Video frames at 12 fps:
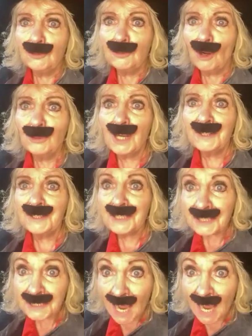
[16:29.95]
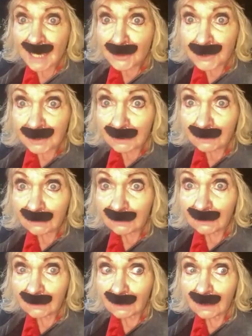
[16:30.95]
understand.
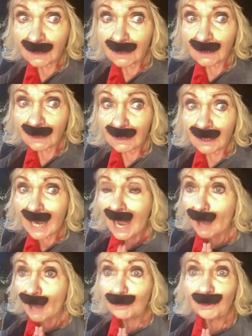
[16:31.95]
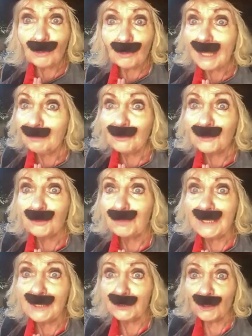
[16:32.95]
How are you able to
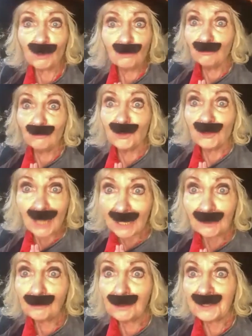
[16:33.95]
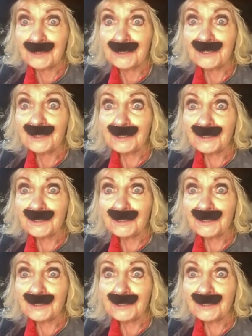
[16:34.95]
be so generous?